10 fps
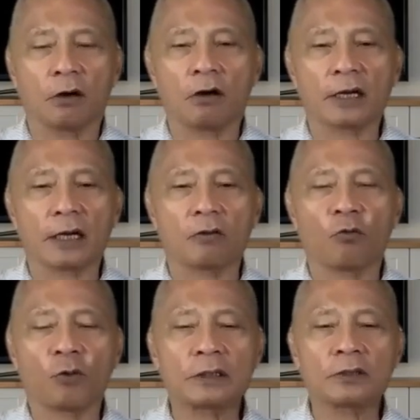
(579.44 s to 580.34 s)
there are like
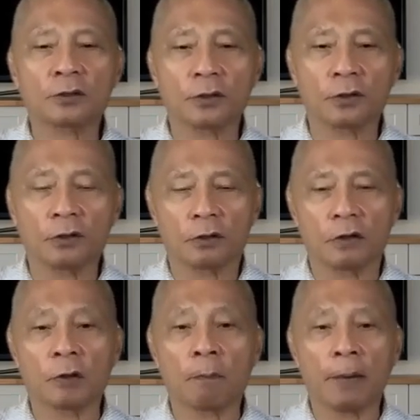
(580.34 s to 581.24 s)
one third
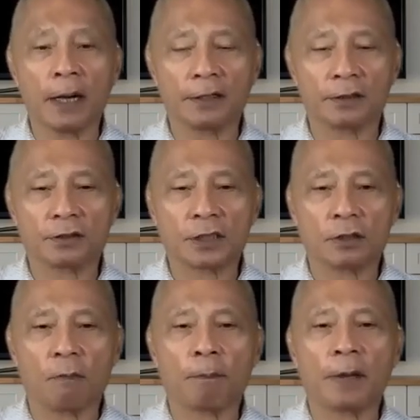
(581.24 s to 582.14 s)
of the
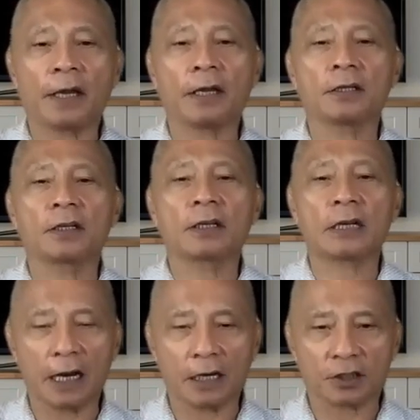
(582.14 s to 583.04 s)
buyers paying
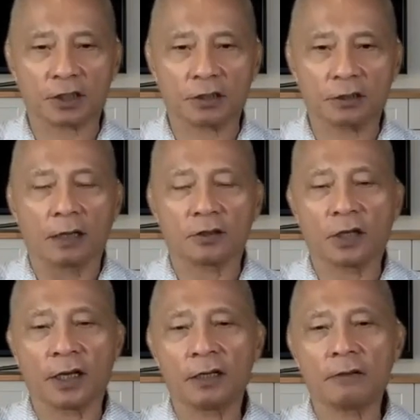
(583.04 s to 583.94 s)
cash. And
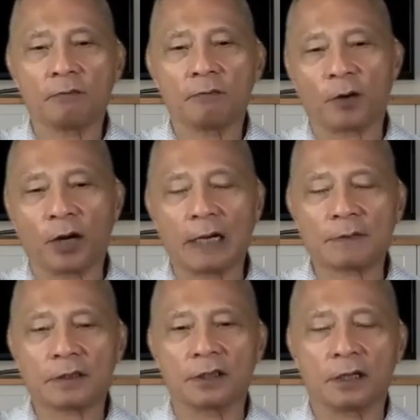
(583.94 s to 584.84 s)
then
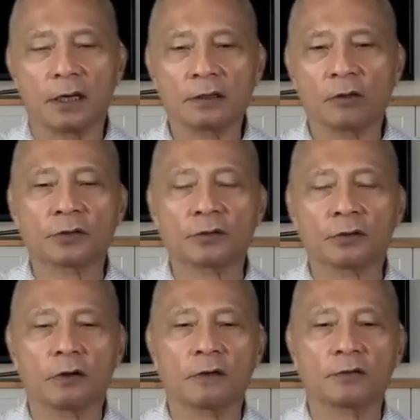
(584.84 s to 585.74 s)
perhaps the other
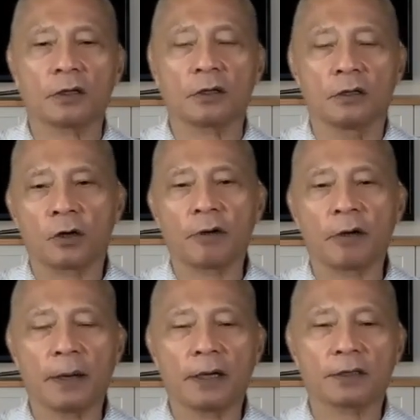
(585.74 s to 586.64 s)
third of the
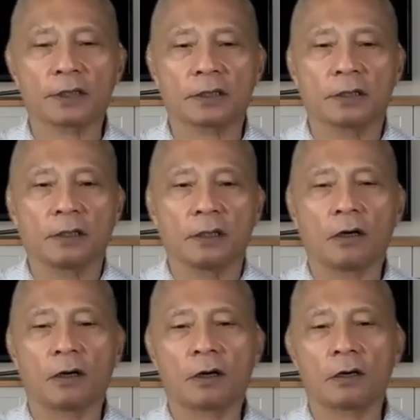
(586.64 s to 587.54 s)
current buyers
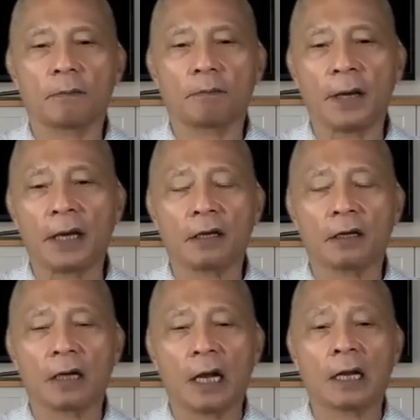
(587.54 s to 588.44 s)
are
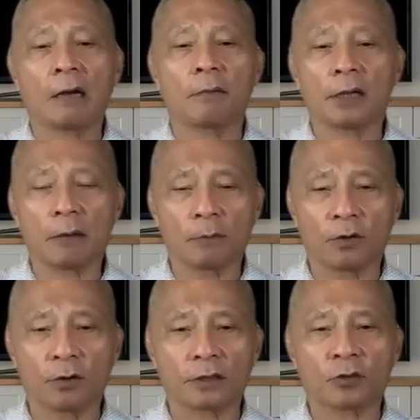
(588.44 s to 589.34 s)
paying a lot
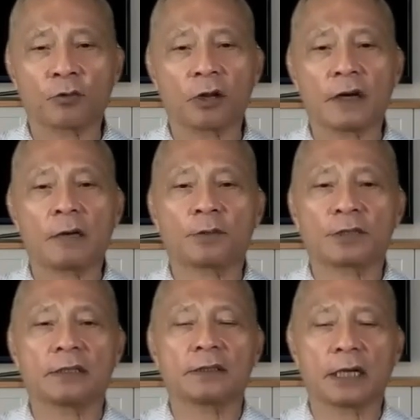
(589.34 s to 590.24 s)
more than
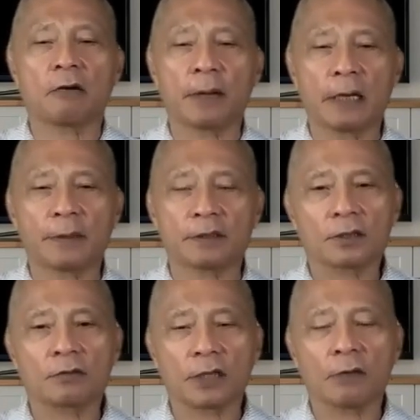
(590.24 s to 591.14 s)
25% down payment.
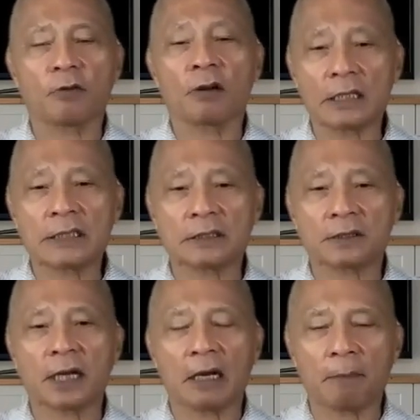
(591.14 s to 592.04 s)
So that will
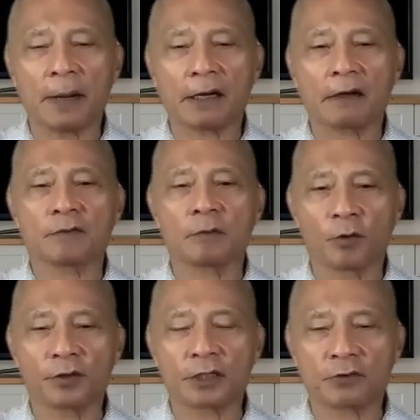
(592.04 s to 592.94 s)
lessen the impact of the
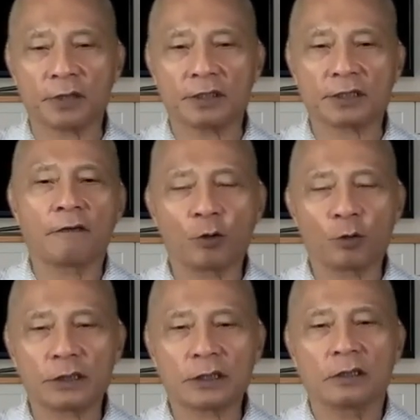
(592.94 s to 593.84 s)
mortgage rate. Of
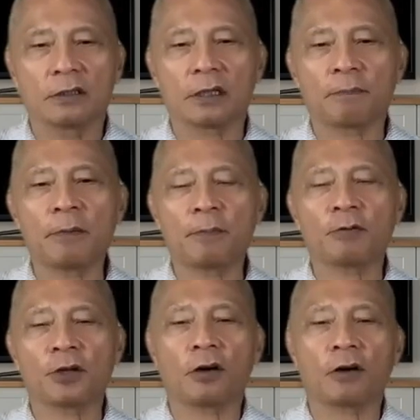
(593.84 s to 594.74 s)
course, the
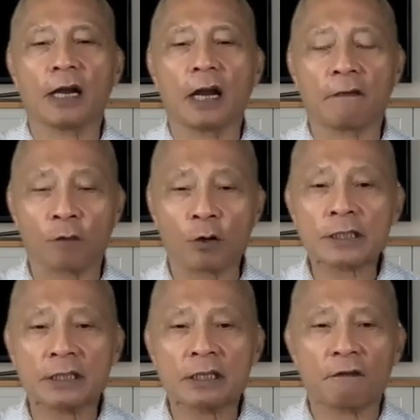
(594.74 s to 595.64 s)
people that are
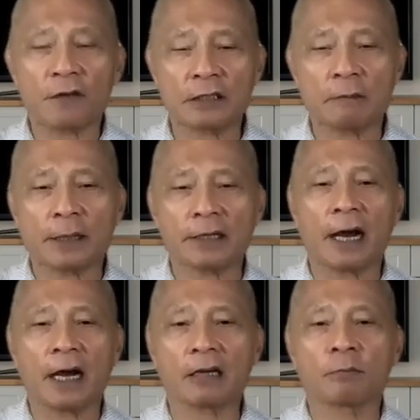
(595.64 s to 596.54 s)
adversely affected by the
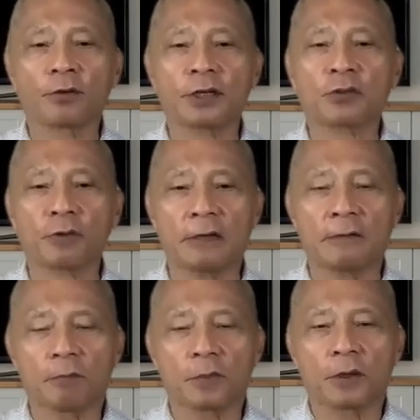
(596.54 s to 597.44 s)
higher mortgage
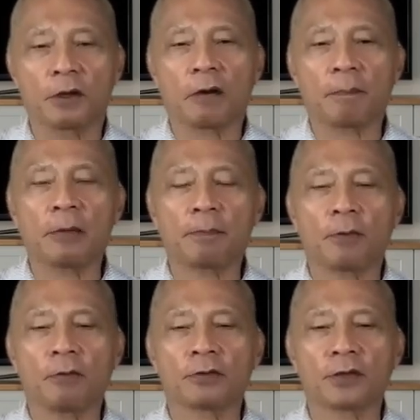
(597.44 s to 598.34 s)
rate are
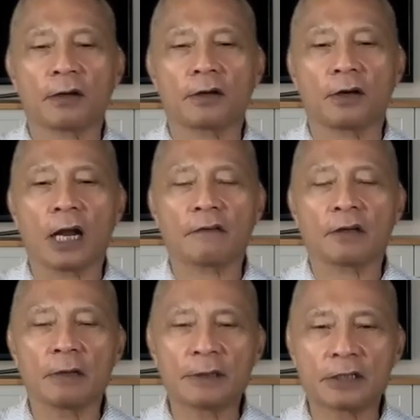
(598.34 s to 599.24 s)
people that have a
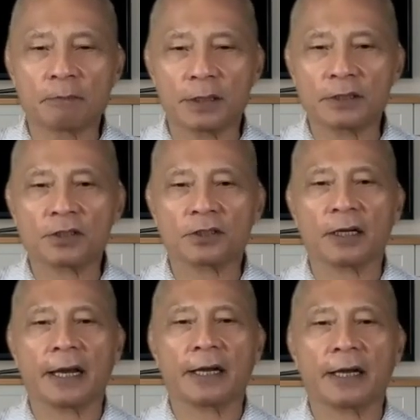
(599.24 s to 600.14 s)
limited budget.
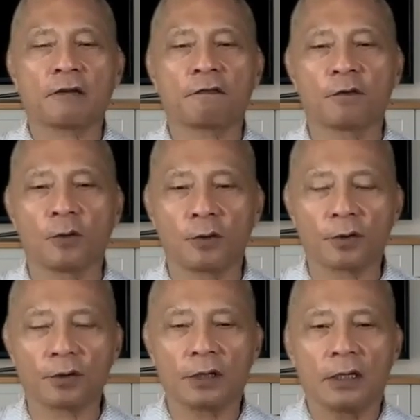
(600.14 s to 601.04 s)
They cannot
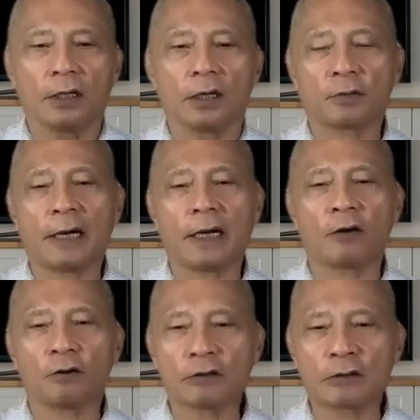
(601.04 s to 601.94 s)
afford to buy
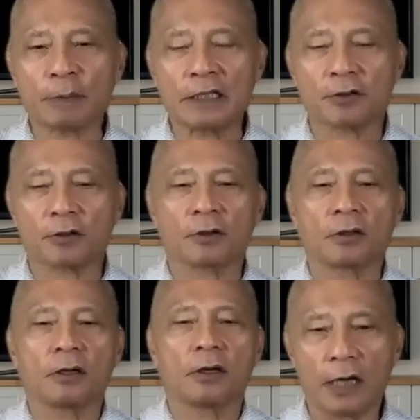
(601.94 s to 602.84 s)
homes based on
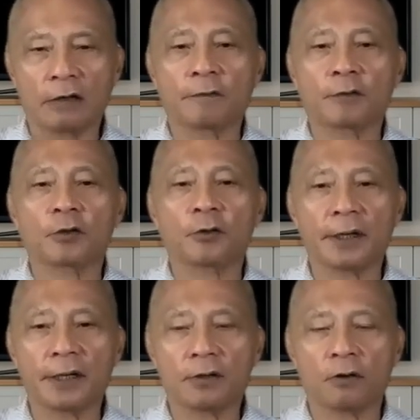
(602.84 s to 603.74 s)
lack of good
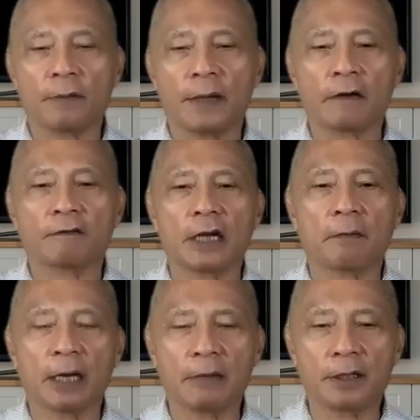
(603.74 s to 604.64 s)
credit or of
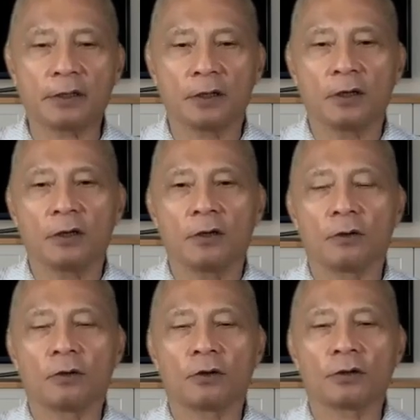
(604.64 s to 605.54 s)
down payment,
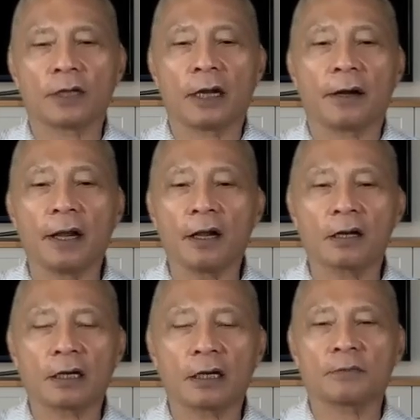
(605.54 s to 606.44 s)
or their
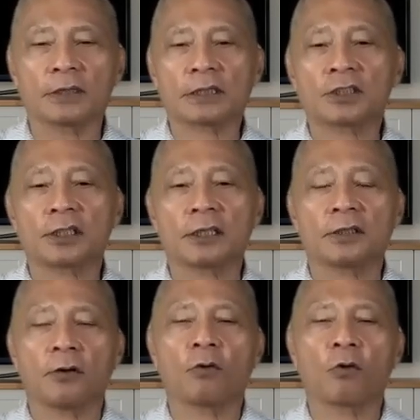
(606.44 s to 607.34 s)
income is such
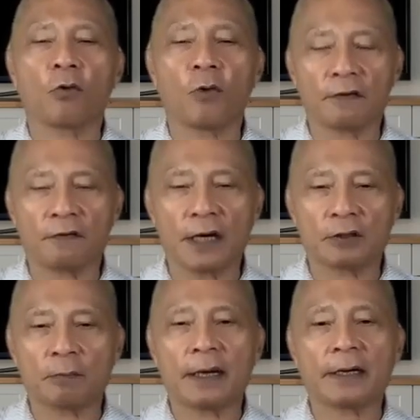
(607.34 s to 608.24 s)
that they don't qualify
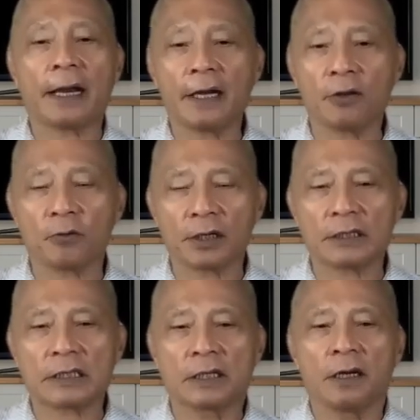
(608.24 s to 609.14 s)
to buy
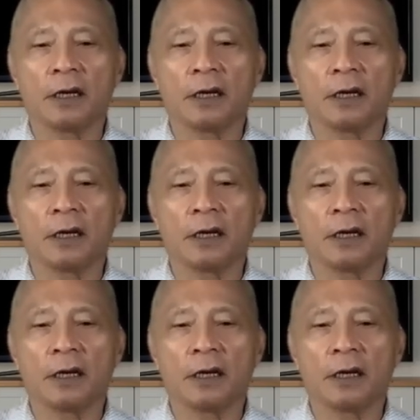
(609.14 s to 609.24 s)
anyways.